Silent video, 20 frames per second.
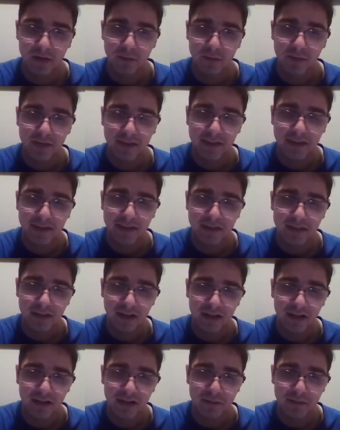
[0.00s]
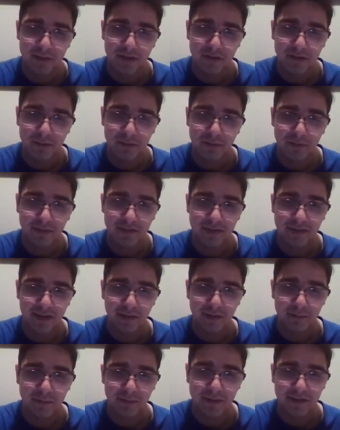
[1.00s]
Really, a lot of the major points
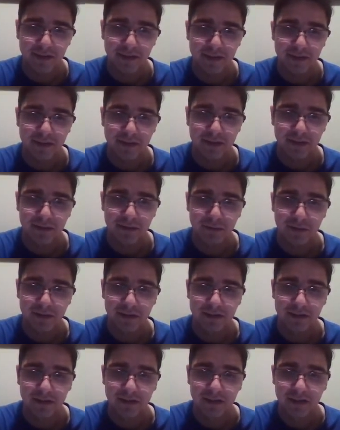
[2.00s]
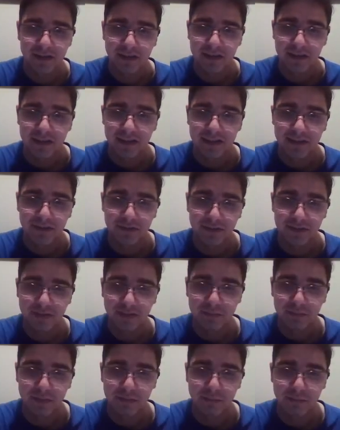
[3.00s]
happened here when I
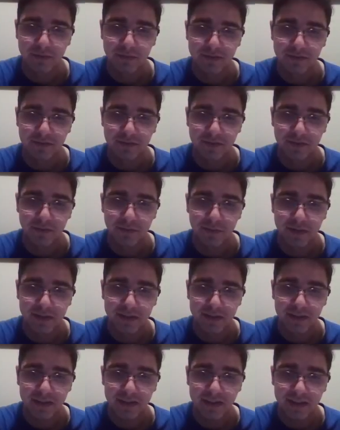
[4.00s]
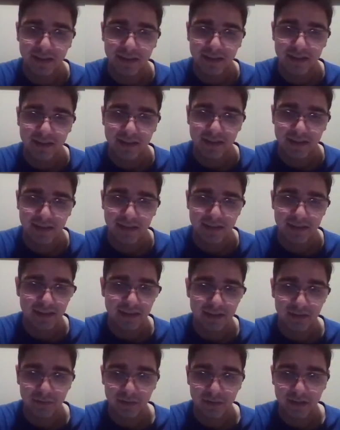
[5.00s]
traded my bishop for my knight, and
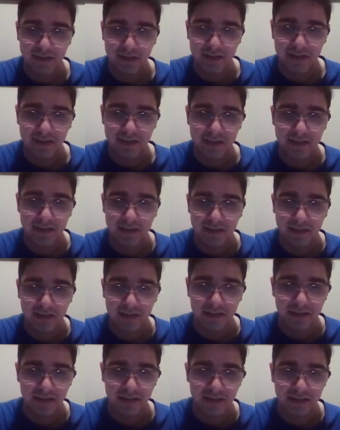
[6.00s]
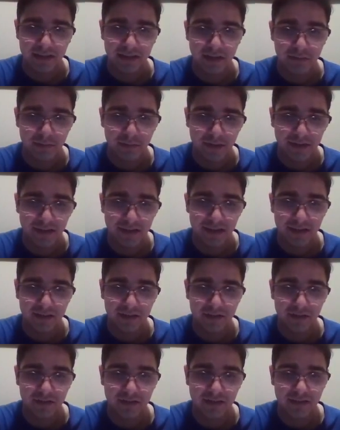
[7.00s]
then when I let my king
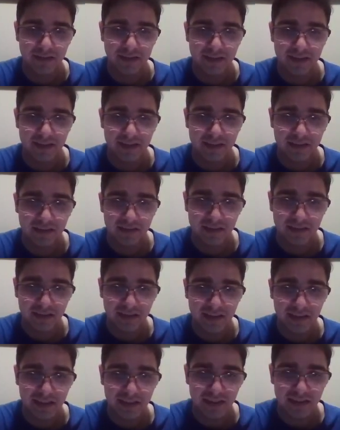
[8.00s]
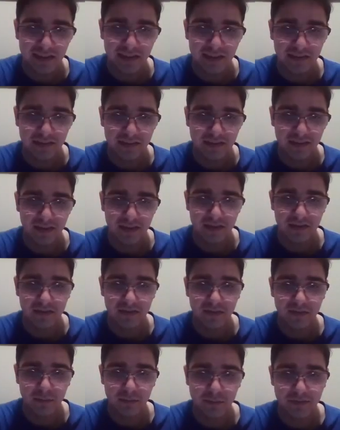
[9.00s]
go to the king side instead of
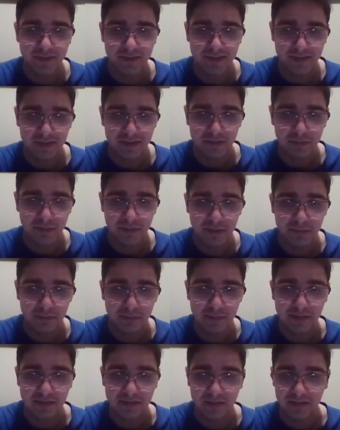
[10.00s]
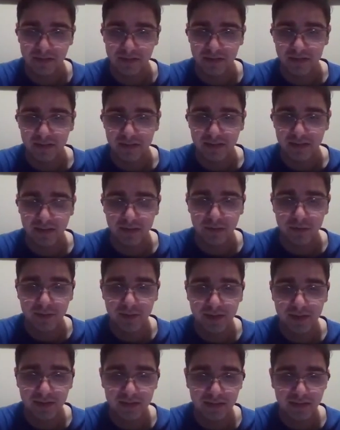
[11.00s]
protecting my pieces on the
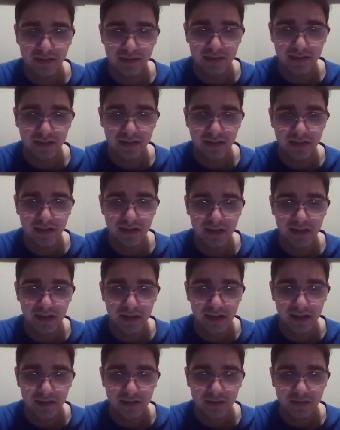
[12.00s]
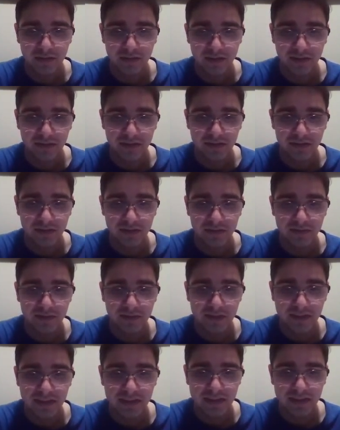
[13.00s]
queen side. So I should have
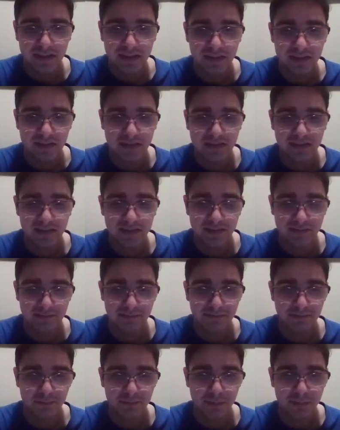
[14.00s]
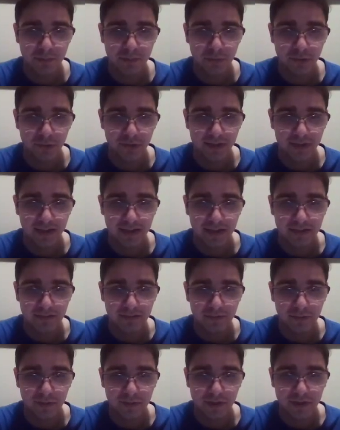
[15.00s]
really been more
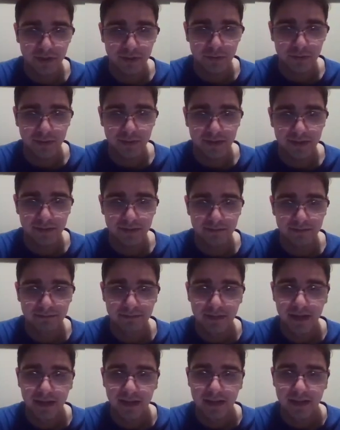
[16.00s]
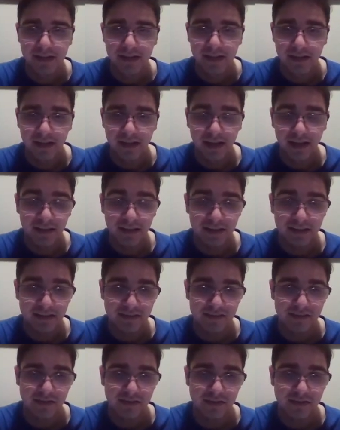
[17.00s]
careful here, but
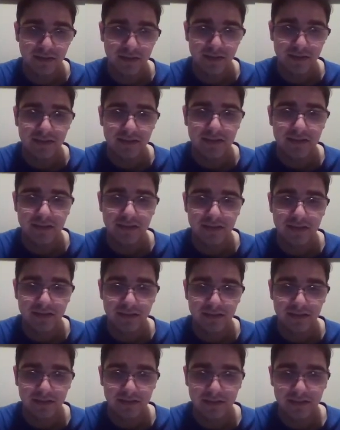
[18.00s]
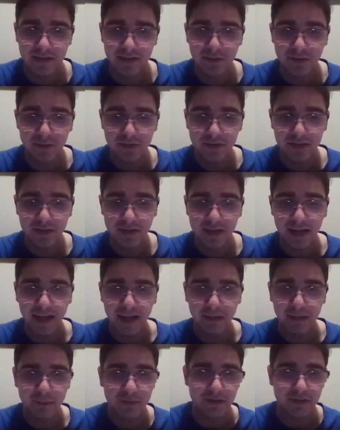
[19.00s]
lessons learned. It was a good
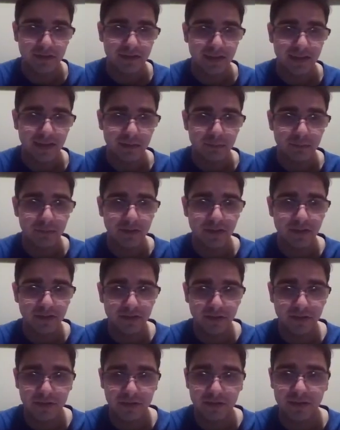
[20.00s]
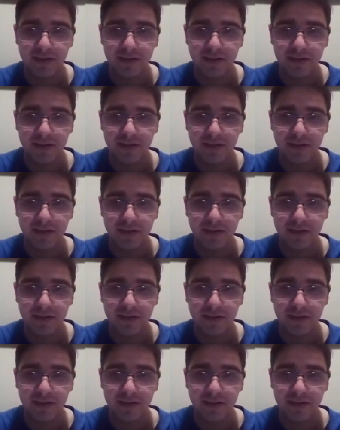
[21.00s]
game under time pressure.